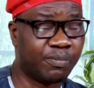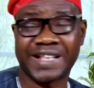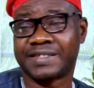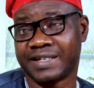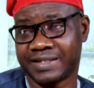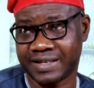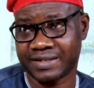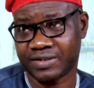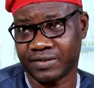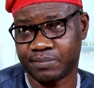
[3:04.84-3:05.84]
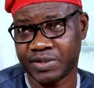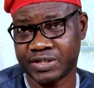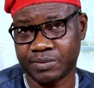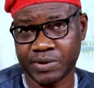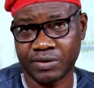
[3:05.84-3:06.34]
party agents of
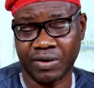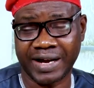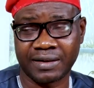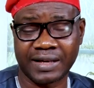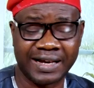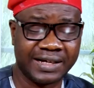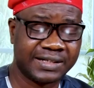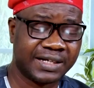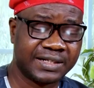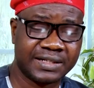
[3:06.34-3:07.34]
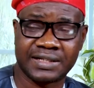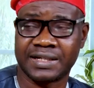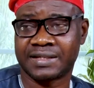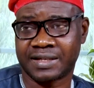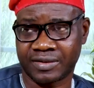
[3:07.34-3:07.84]
PDP were allegedly
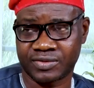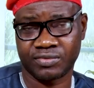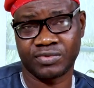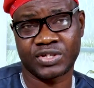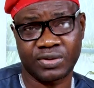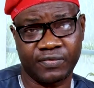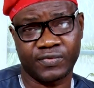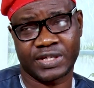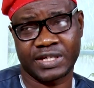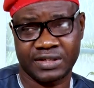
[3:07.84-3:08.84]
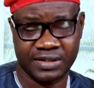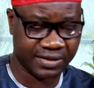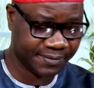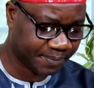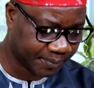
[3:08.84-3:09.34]
chased out. We saw
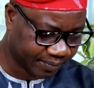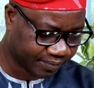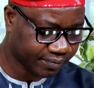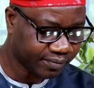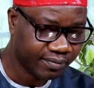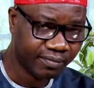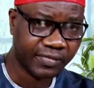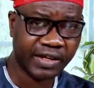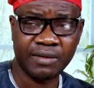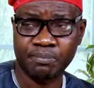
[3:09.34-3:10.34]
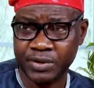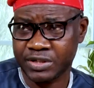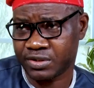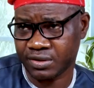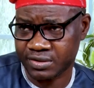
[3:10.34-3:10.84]
footages,
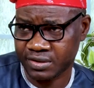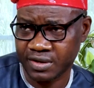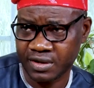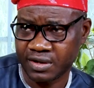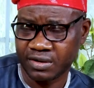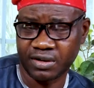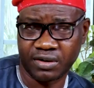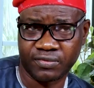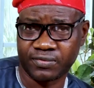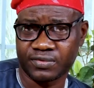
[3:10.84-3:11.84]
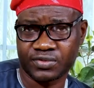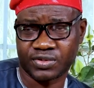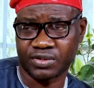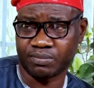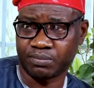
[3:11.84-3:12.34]
pictures of
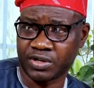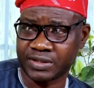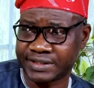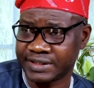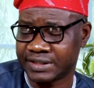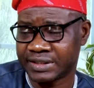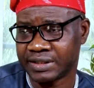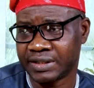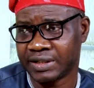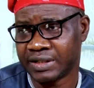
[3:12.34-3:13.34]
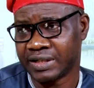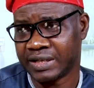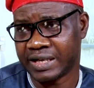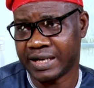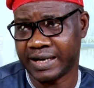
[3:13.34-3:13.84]
some bloodied
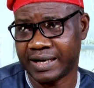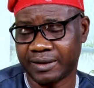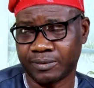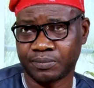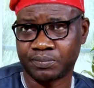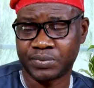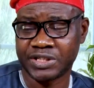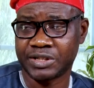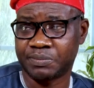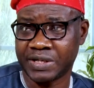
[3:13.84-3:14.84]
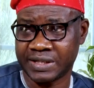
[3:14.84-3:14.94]
PDP